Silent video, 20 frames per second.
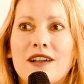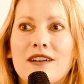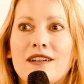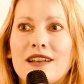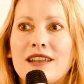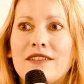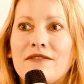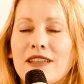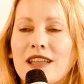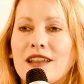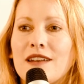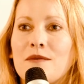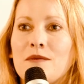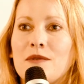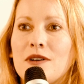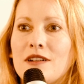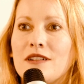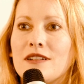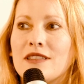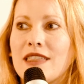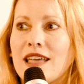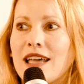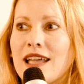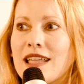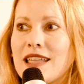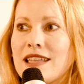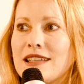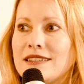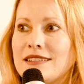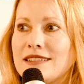We are living in a world that
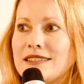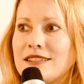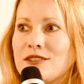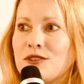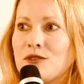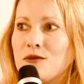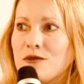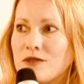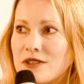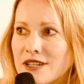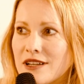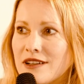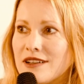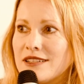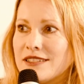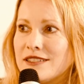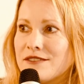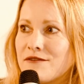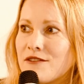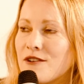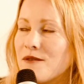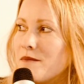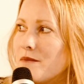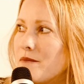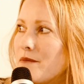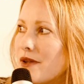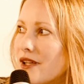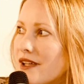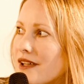has taught us from